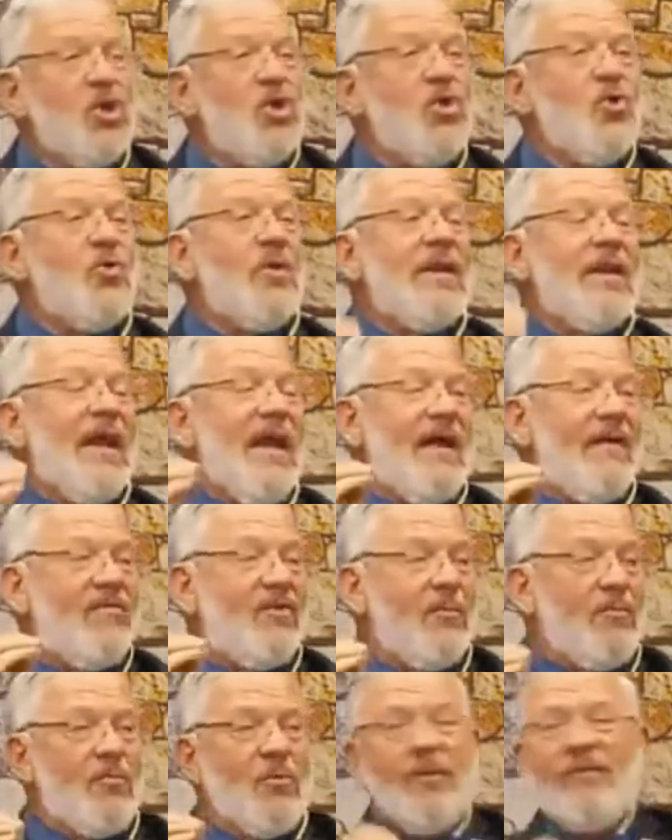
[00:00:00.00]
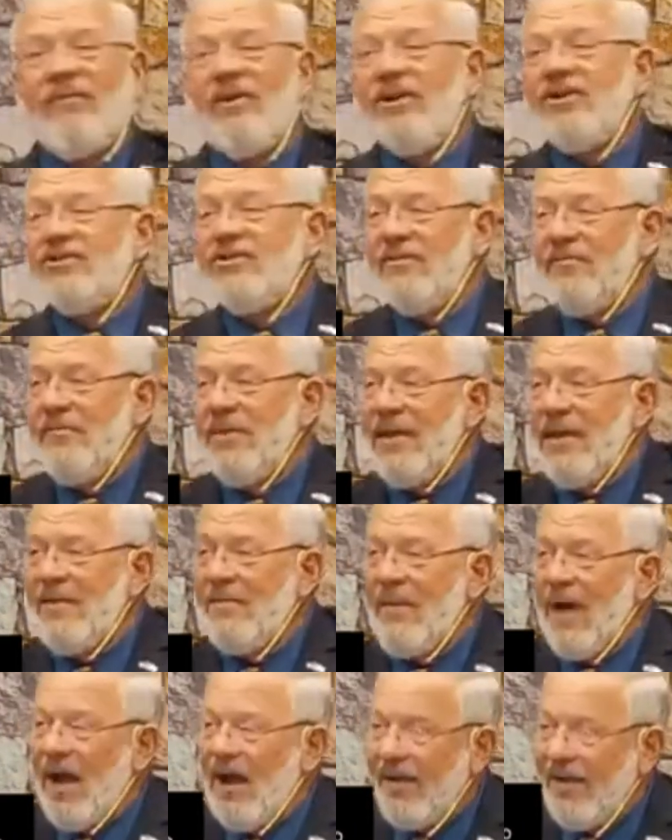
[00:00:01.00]
can have the privilege of being
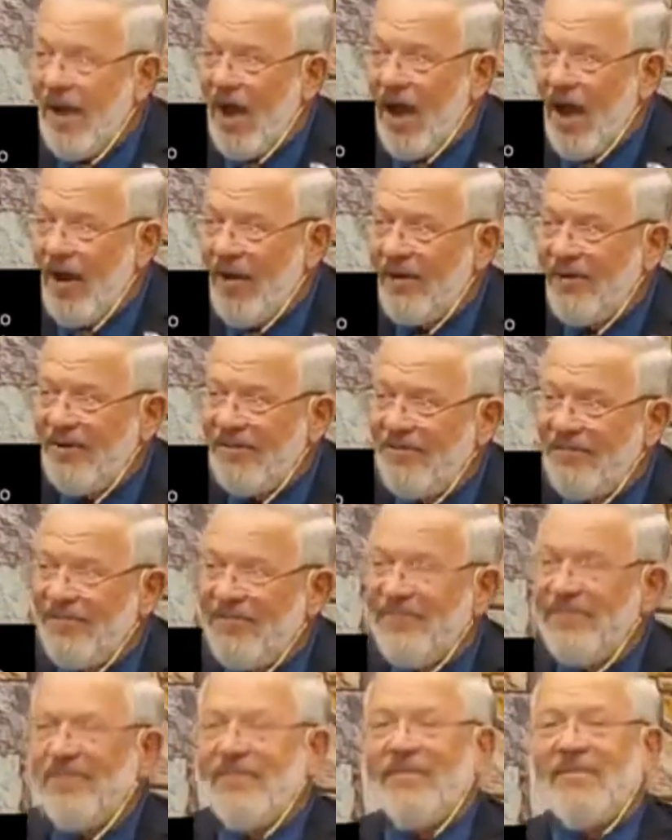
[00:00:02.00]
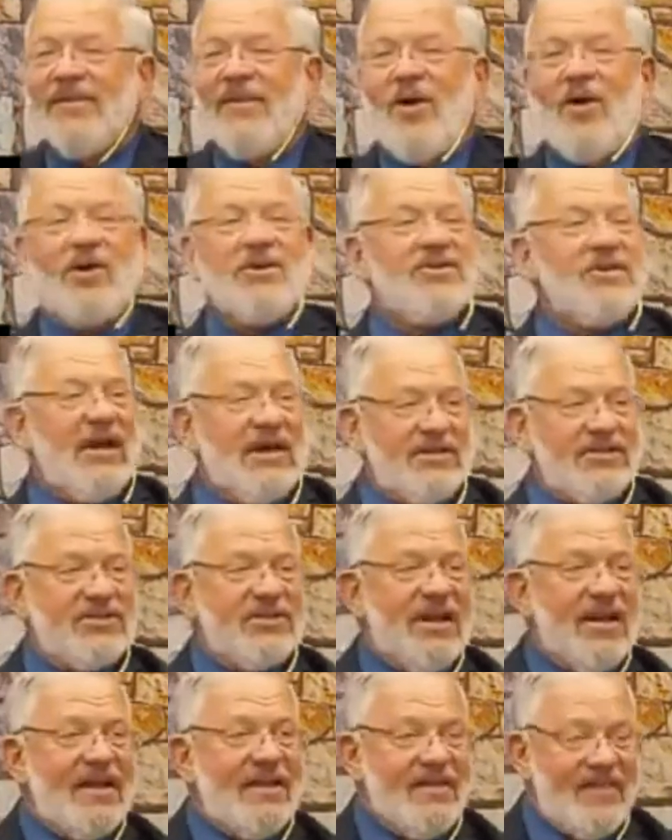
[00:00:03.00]
my God. No, he's not
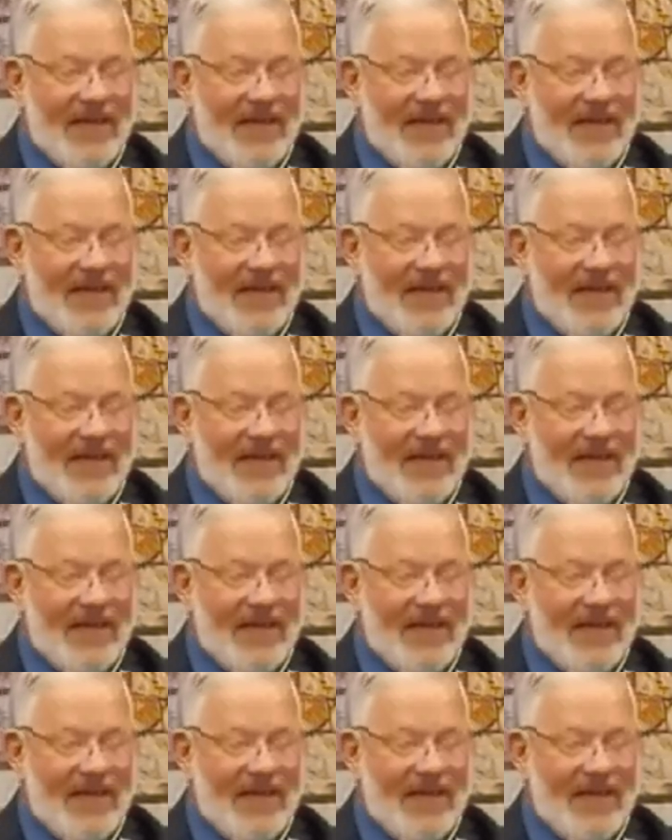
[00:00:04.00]
saying that